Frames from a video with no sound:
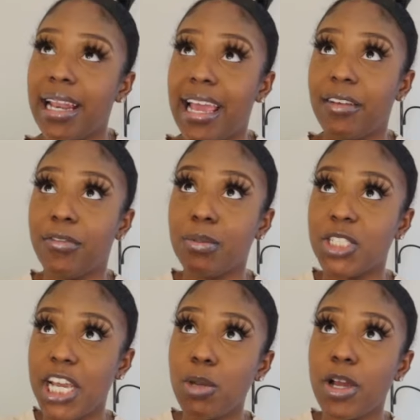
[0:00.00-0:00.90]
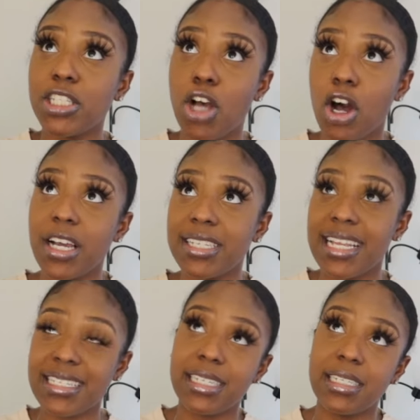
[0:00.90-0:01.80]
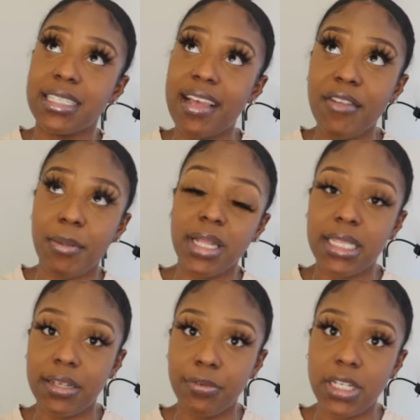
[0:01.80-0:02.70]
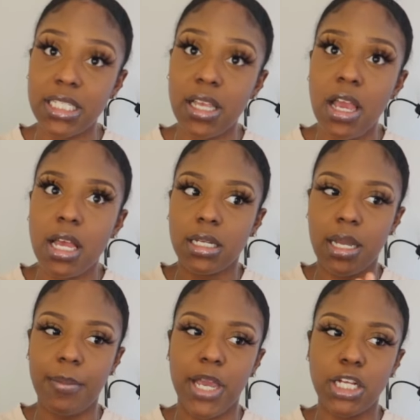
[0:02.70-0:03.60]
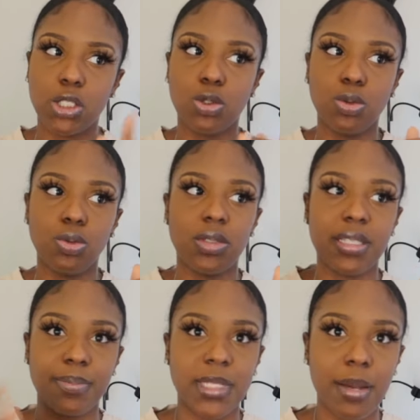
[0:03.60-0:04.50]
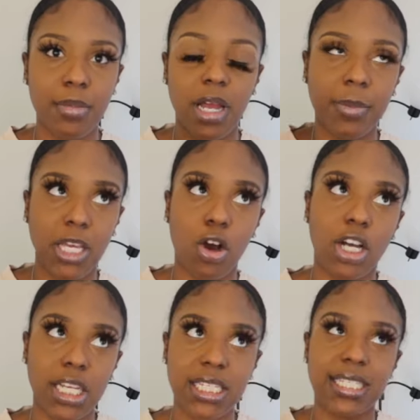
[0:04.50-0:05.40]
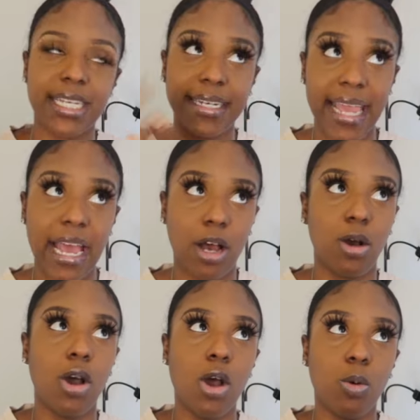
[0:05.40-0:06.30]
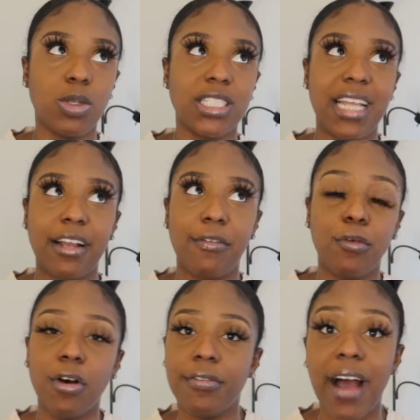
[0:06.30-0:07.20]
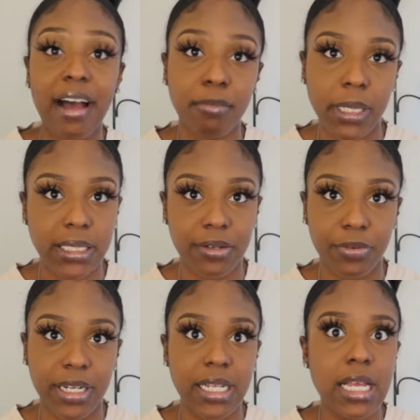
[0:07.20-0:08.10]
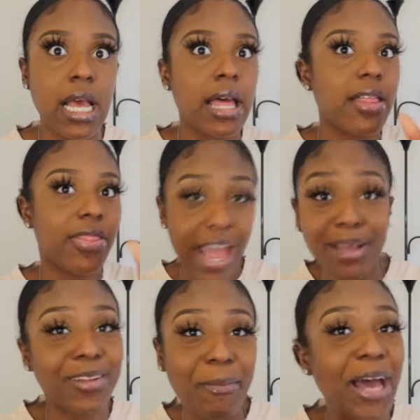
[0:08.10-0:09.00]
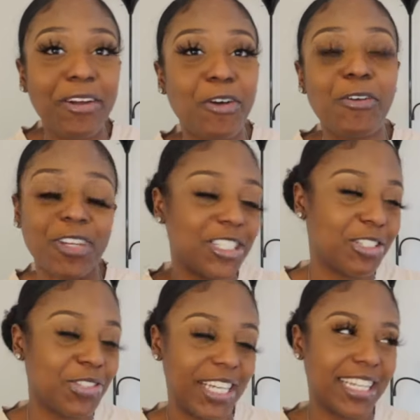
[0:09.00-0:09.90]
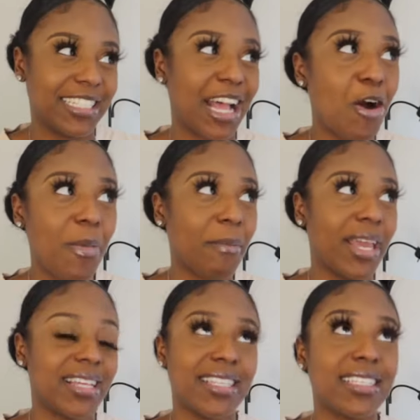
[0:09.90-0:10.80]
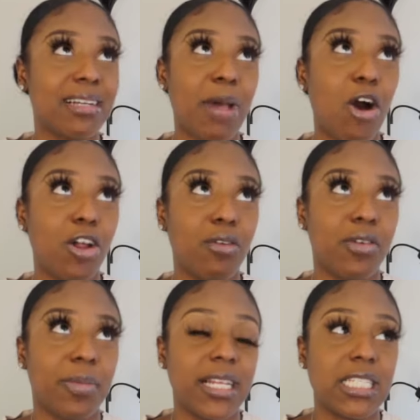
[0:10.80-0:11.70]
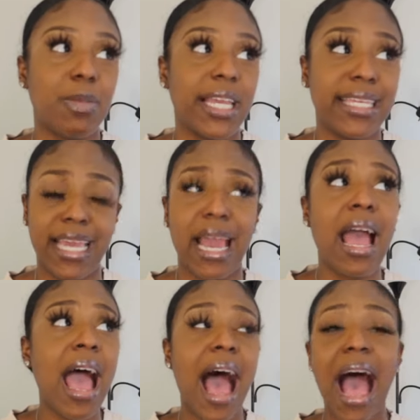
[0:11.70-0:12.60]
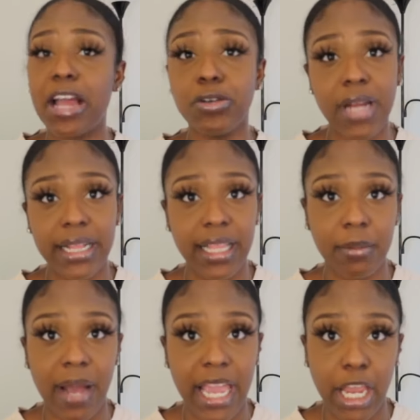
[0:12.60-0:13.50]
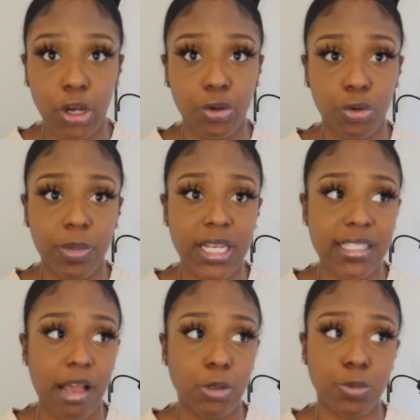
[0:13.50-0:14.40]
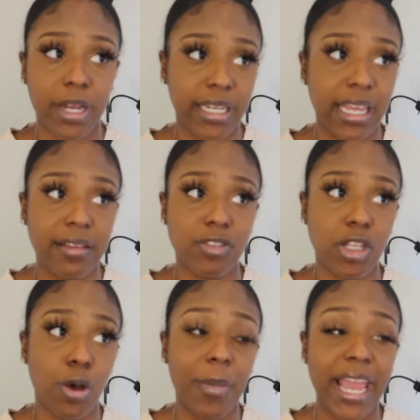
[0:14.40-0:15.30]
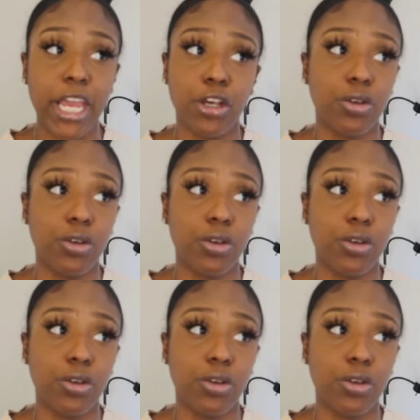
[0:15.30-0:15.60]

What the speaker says: Like from January to August, that's a 7 month difference compared to August to now, which is like a 4 or 5 month difference. That amount of growth is just ridiculous. I hope I'm making sense and I'm not all over the place. But yeah, I do not think my hair grew because I was pregnant. If so, my hair